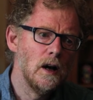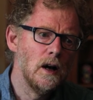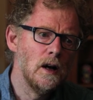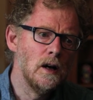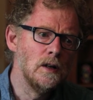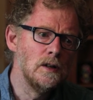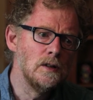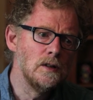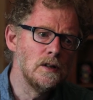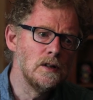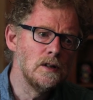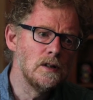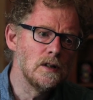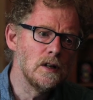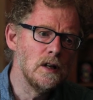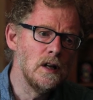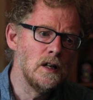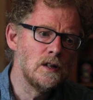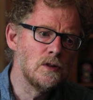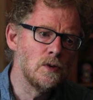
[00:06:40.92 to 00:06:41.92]

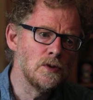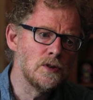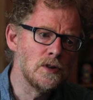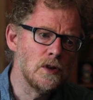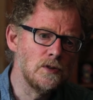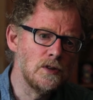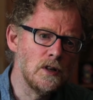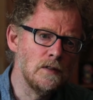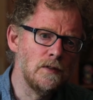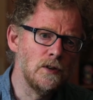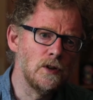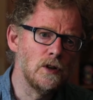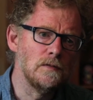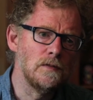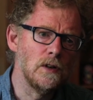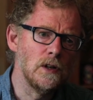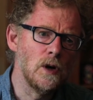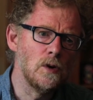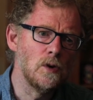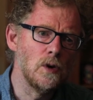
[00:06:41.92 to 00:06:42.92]
And it's also difficult
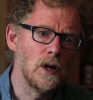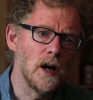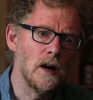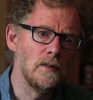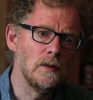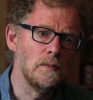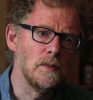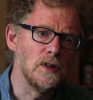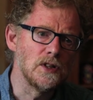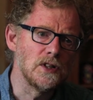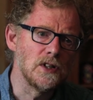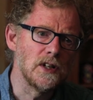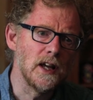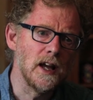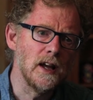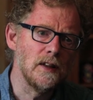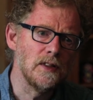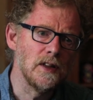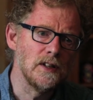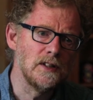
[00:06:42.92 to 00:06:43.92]
for local governments to
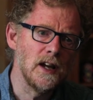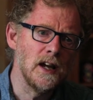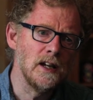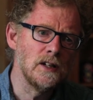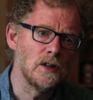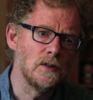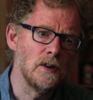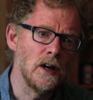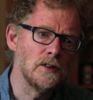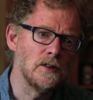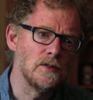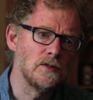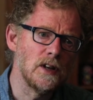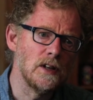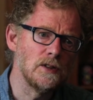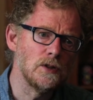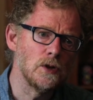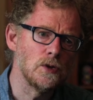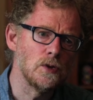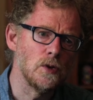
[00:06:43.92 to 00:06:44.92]
get the data out of
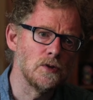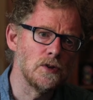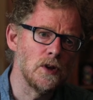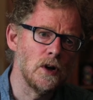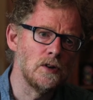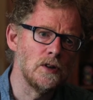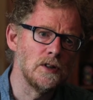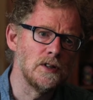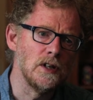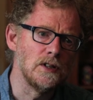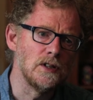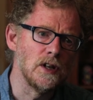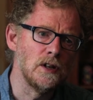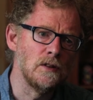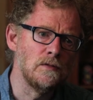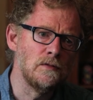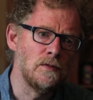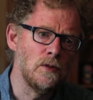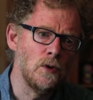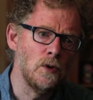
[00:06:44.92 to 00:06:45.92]
census authorities in
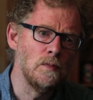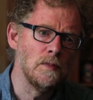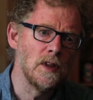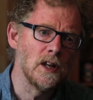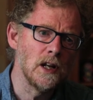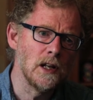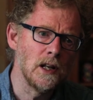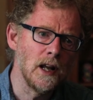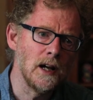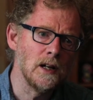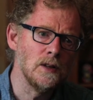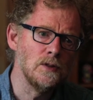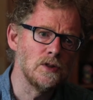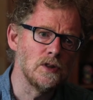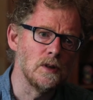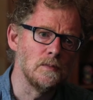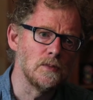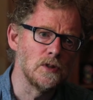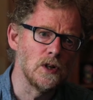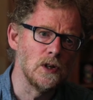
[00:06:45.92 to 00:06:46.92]
a form that allows
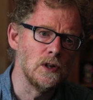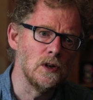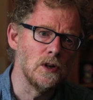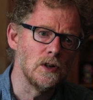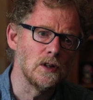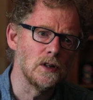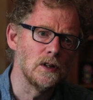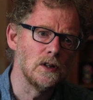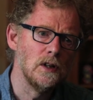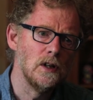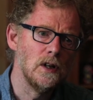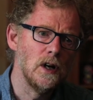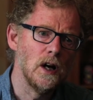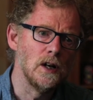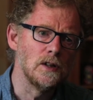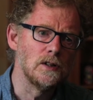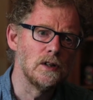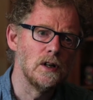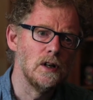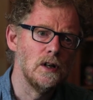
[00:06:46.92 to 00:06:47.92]
them to look
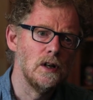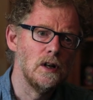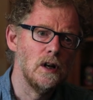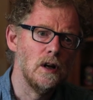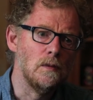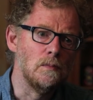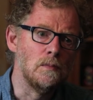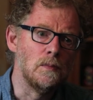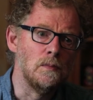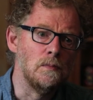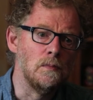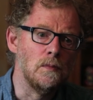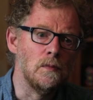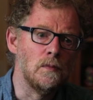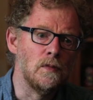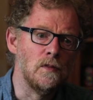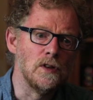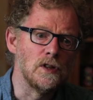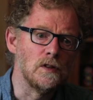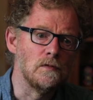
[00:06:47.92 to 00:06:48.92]
at
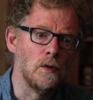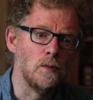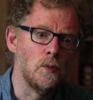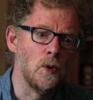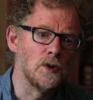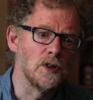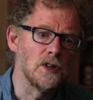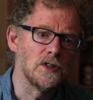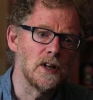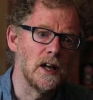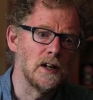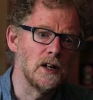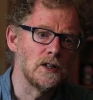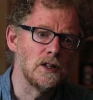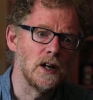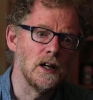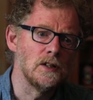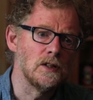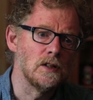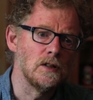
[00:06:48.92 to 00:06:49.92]
provision for water,
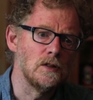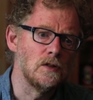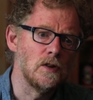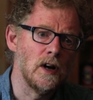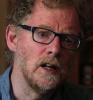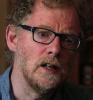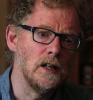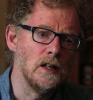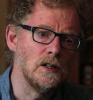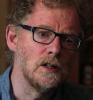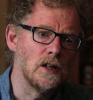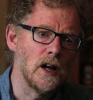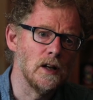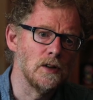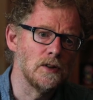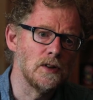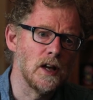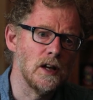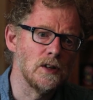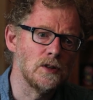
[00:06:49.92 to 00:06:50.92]
sanitation, drainage,
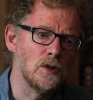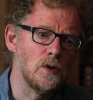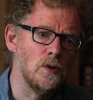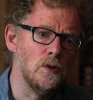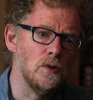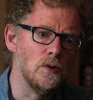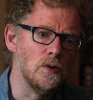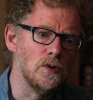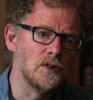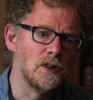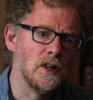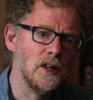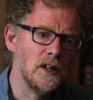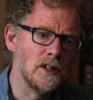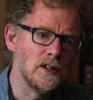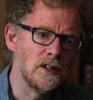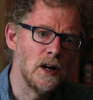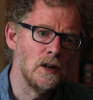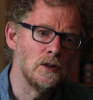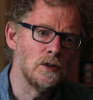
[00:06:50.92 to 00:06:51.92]
healthcare, schools,
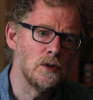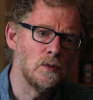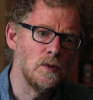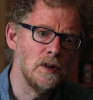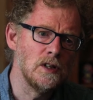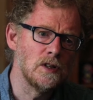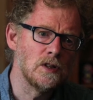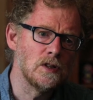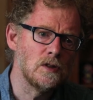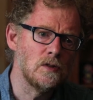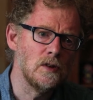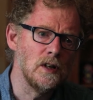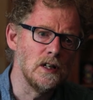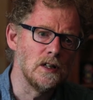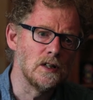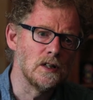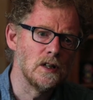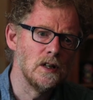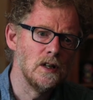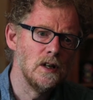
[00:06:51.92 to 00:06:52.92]
down to each
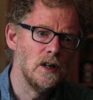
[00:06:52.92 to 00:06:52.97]
street.